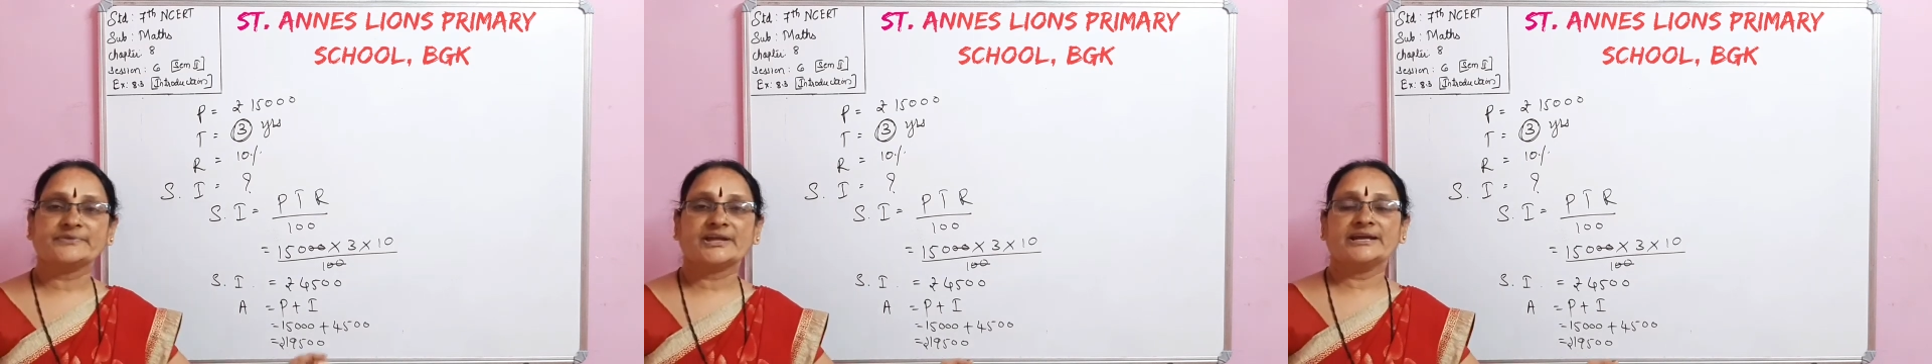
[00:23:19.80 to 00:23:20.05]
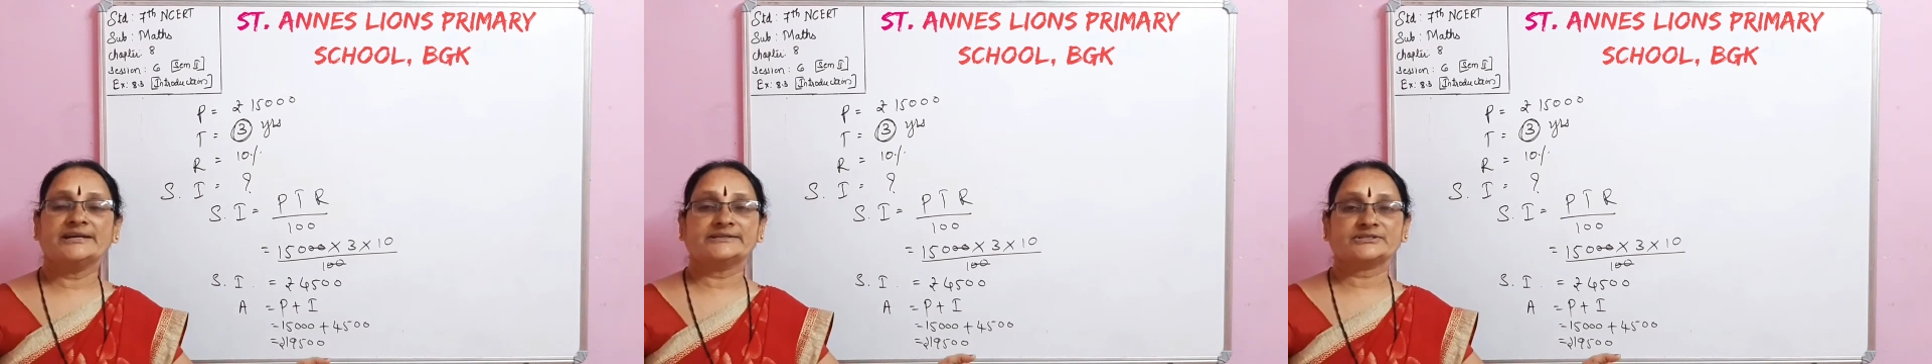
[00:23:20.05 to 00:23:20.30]

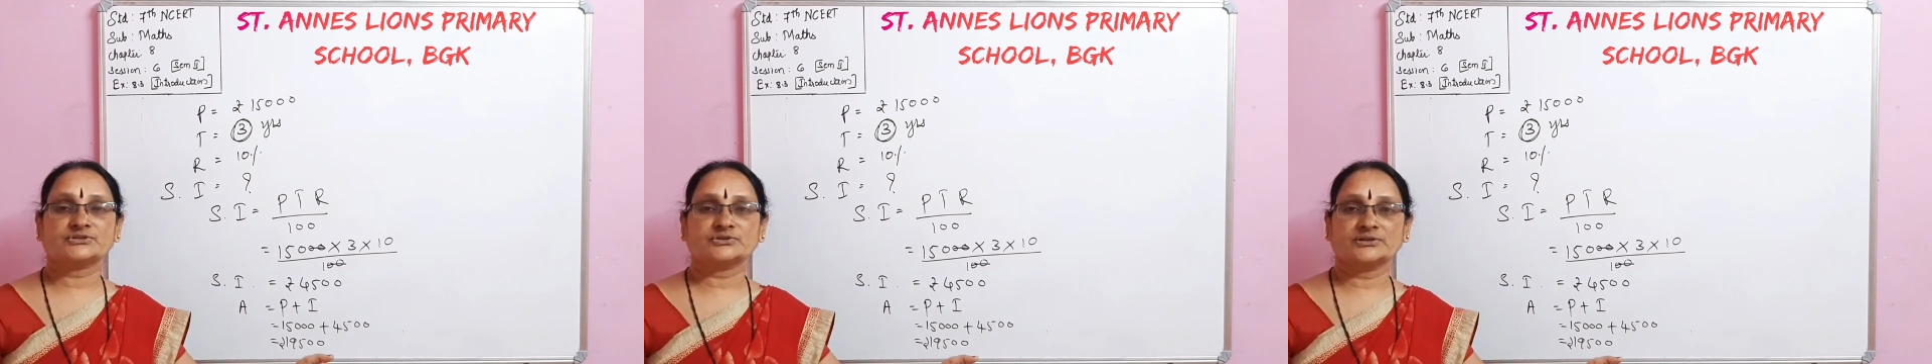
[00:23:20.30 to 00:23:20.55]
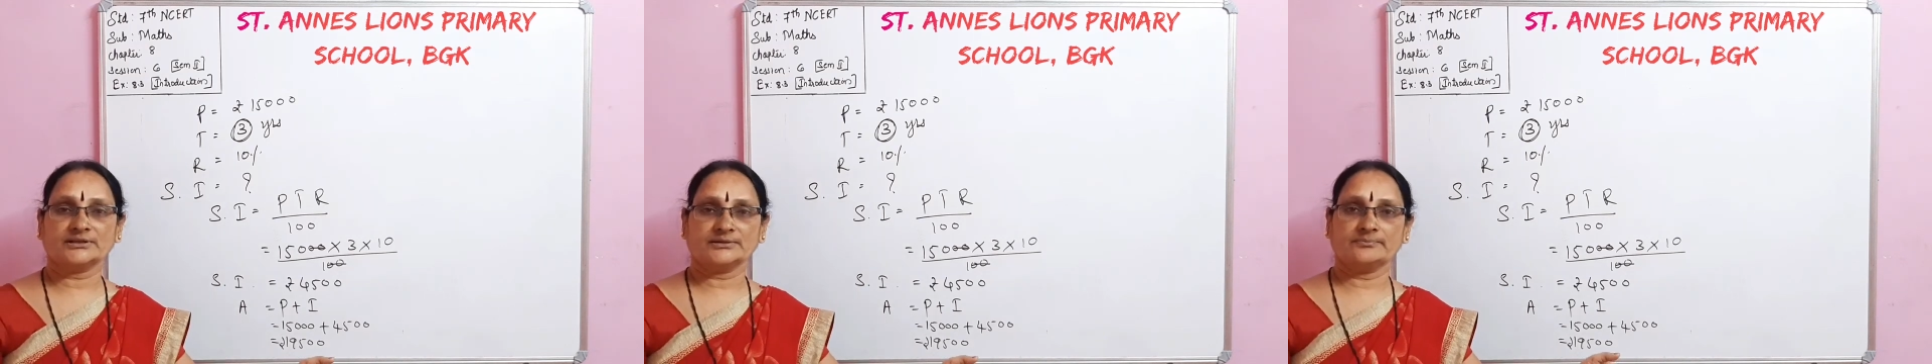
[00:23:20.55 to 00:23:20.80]
interest to
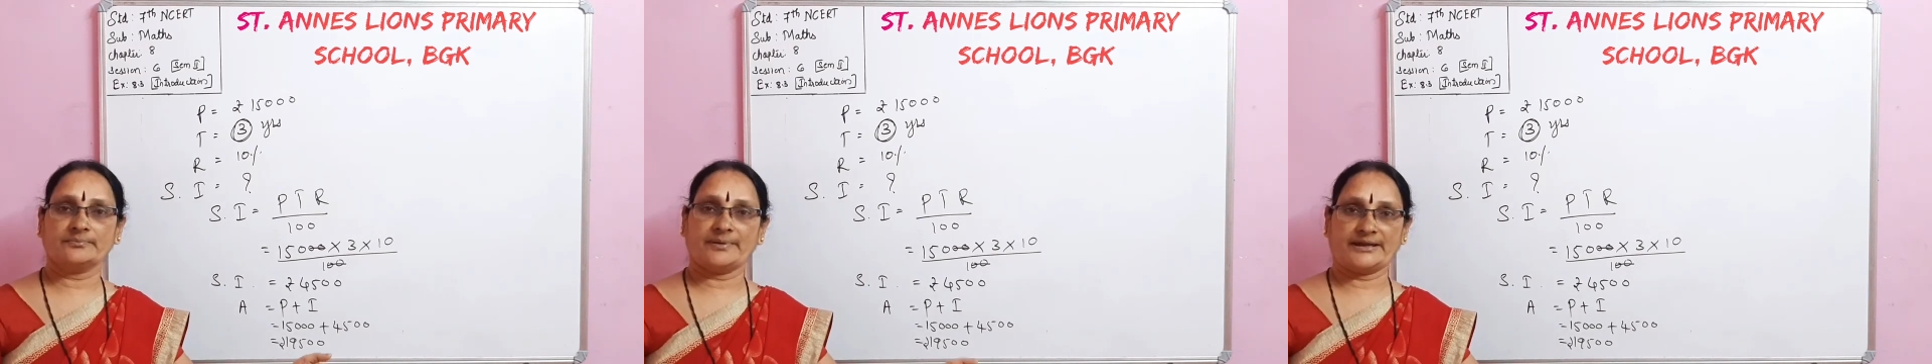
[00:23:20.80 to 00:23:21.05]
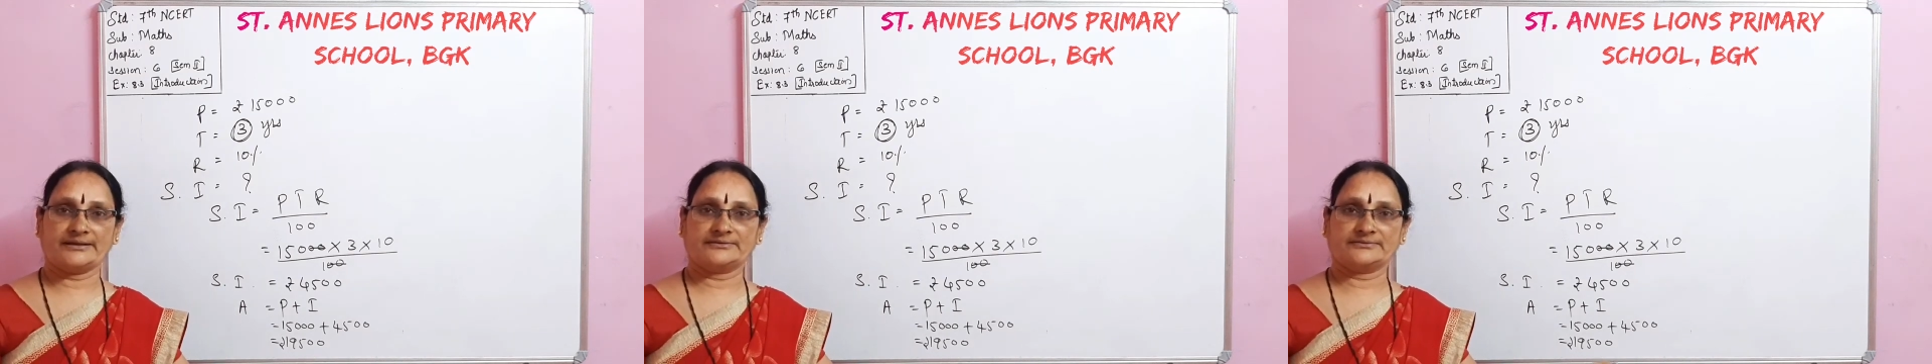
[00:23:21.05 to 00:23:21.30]
the
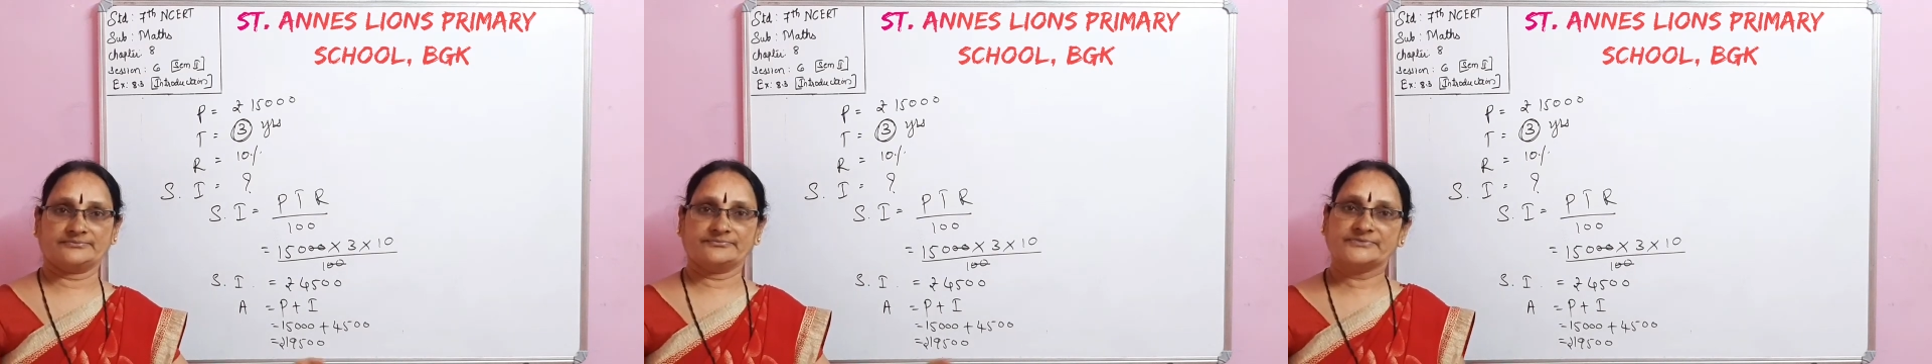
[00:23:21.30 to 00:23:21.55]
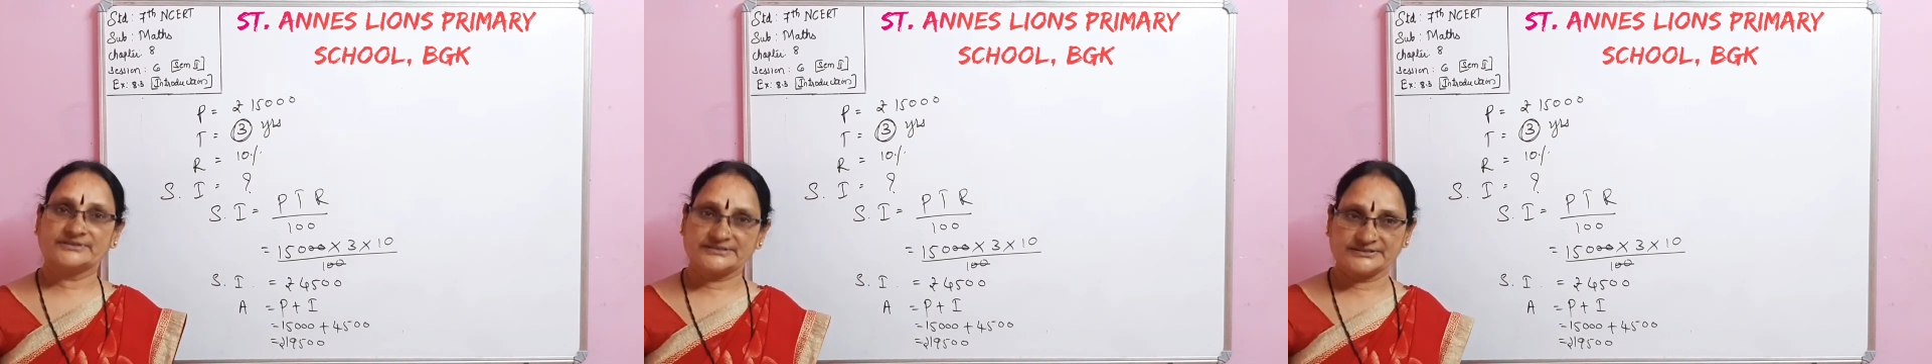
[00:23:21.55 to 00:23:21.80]
bank.
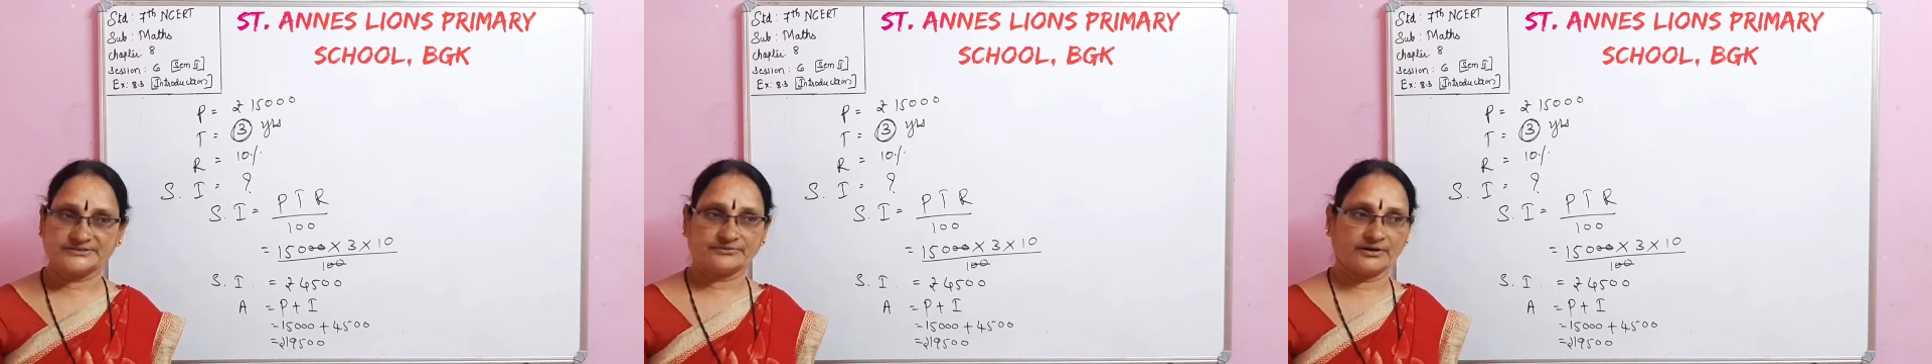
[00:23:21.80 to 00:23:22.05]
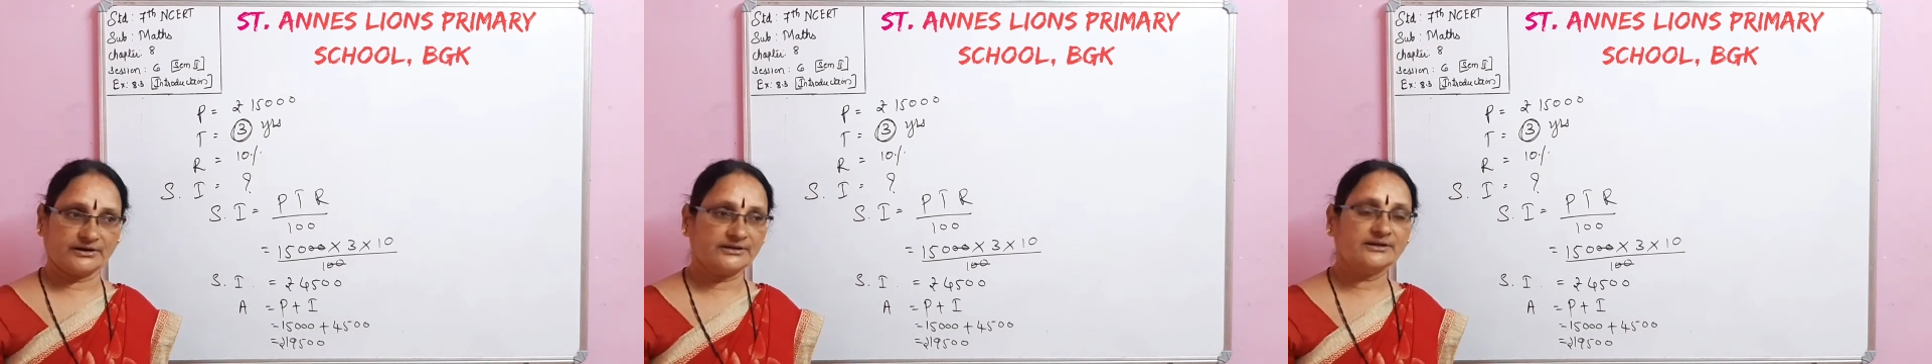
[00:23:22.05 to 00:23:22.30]
This is
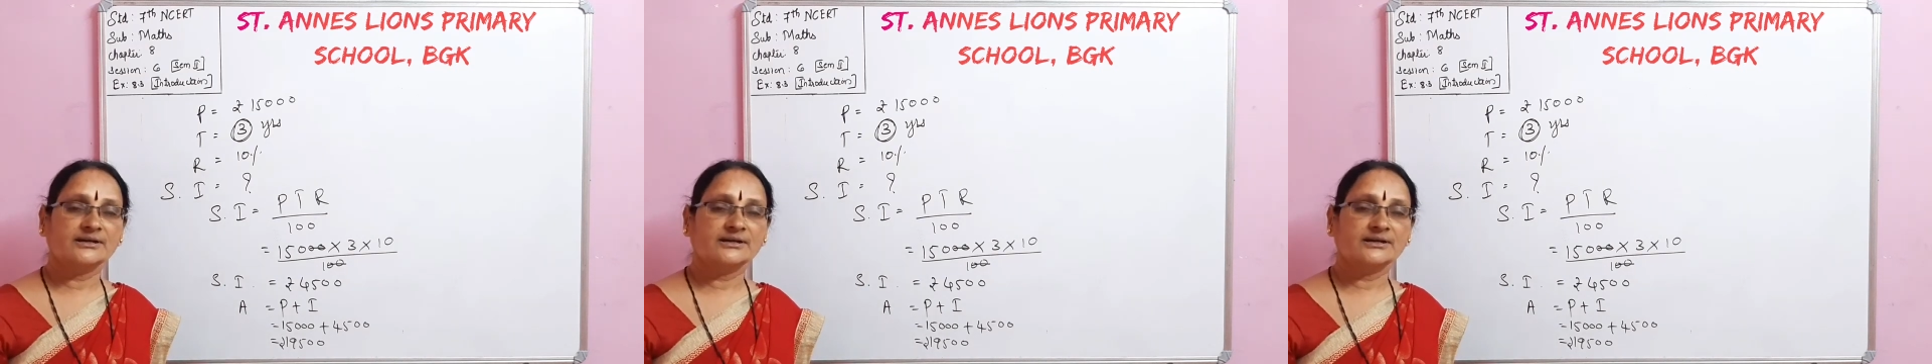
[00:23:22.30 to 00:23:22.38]
what